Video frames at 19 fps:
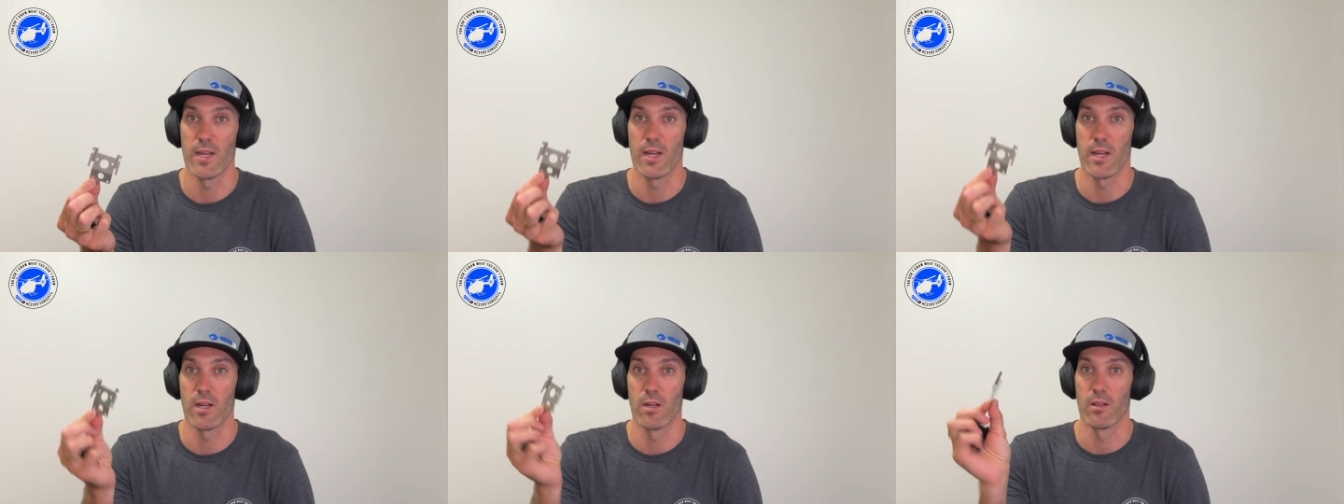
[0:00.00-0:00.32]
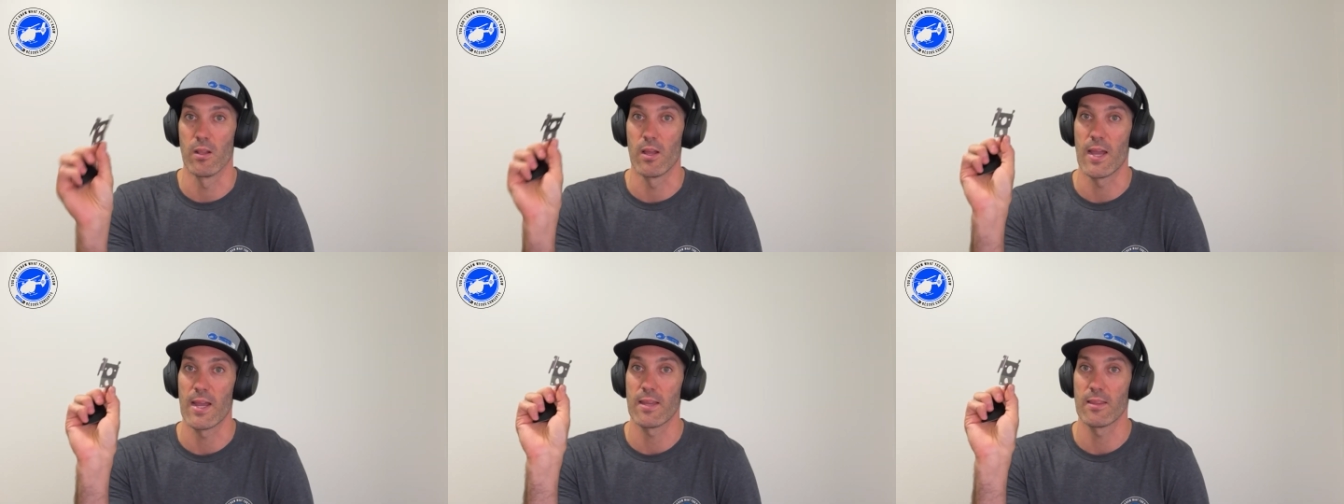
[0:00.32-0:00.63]
I don't
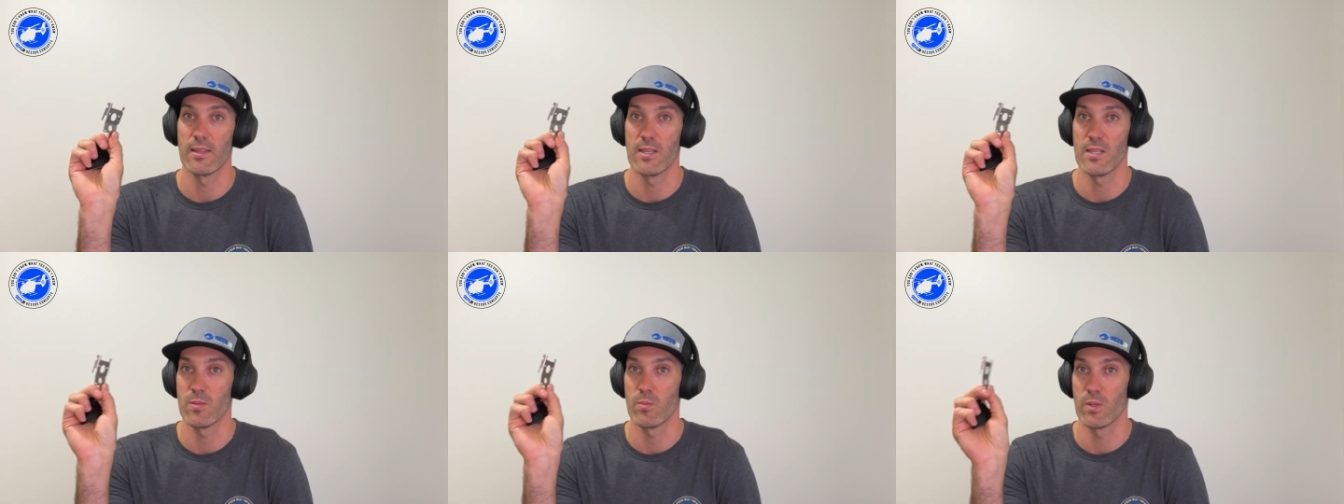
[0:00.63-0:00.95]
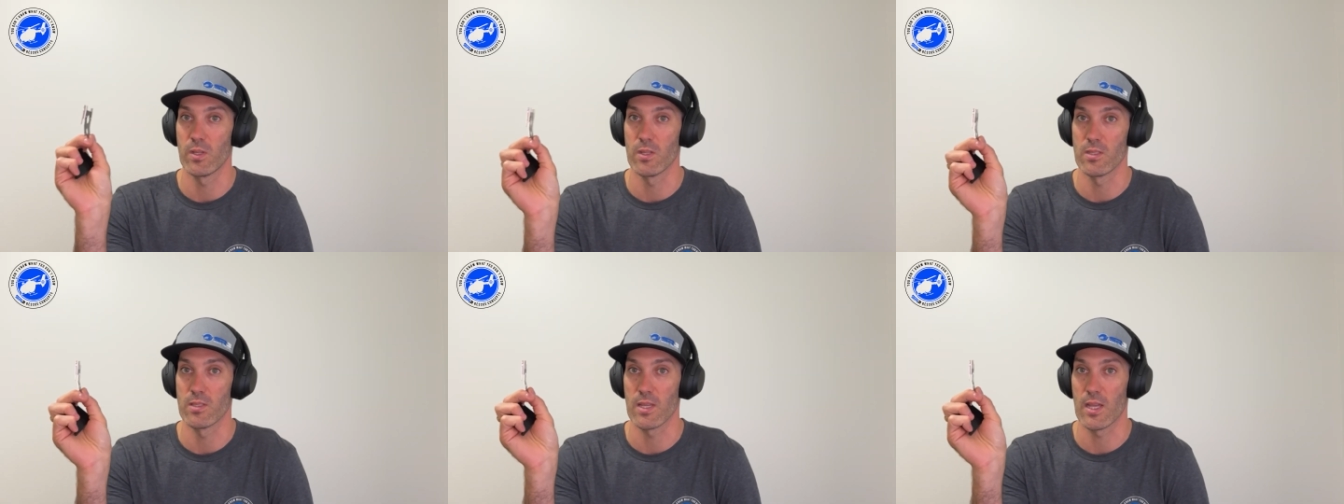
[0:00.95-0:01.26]
like these
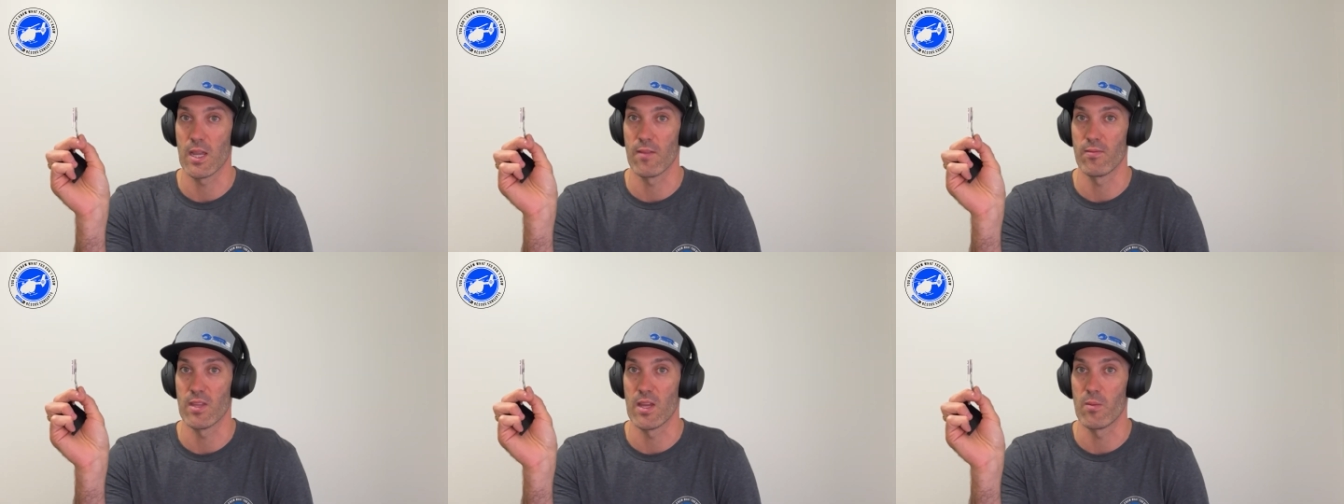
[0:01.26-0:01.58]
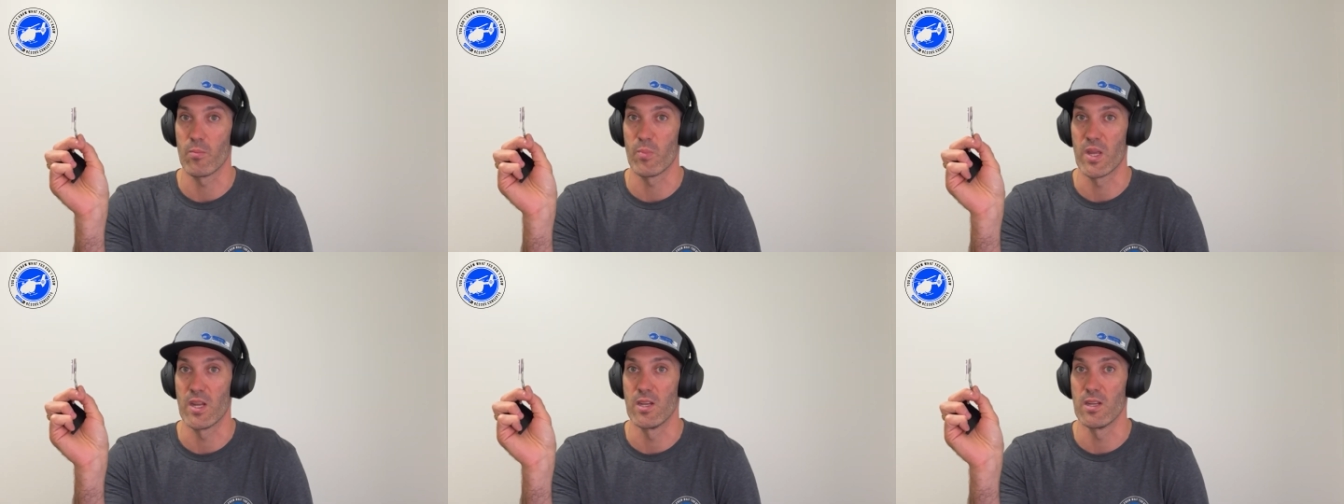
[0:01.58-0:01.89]
because they have that
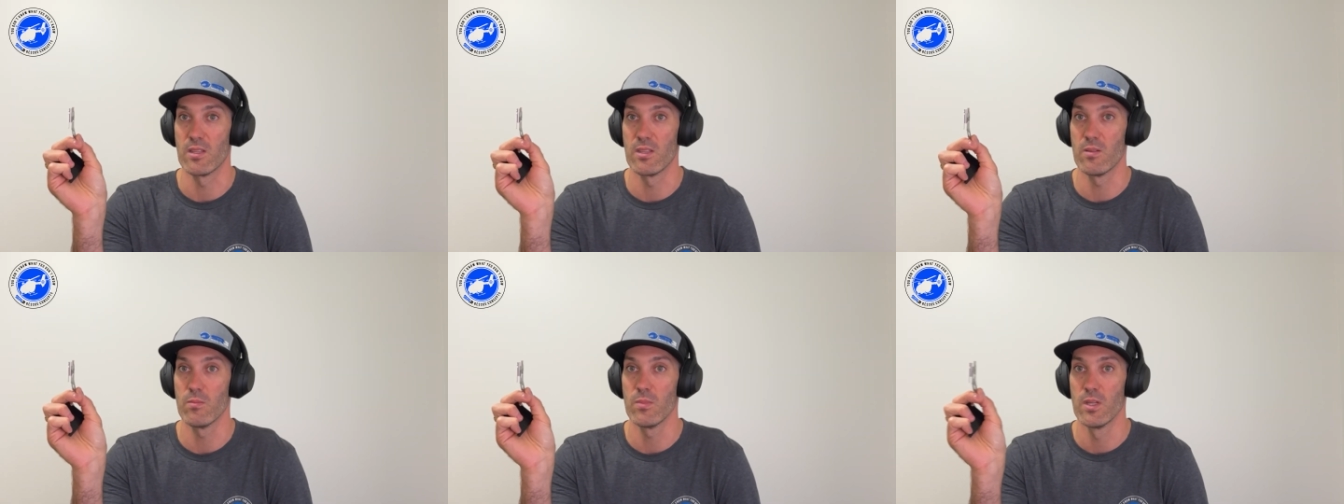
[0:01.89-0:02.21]
bend in them,